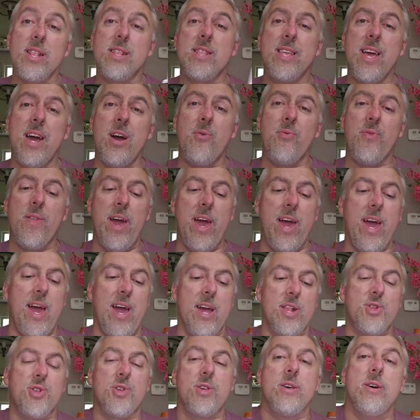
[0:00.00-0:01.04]
Down the
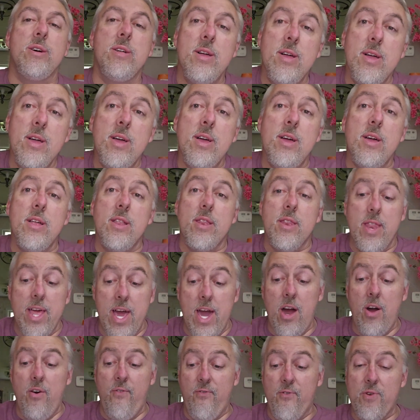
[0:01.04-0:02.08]
hatch.
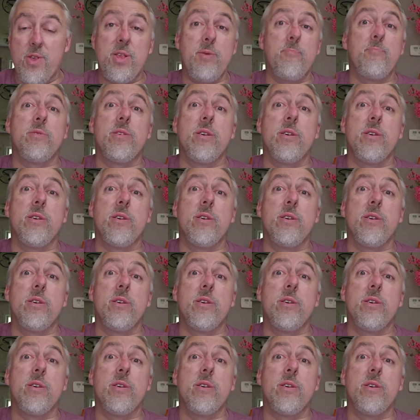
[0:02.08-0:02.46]
Now for some